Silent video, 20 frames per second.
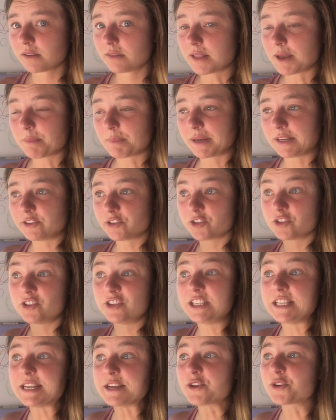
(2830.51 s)
that might
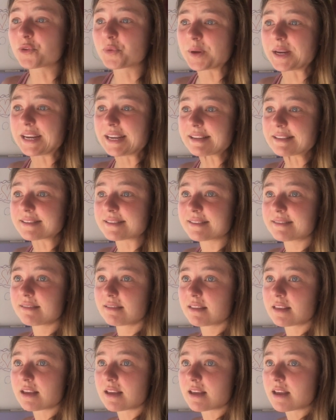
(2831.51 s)
just decrease
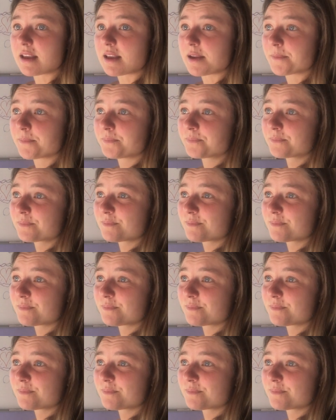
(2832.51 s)
the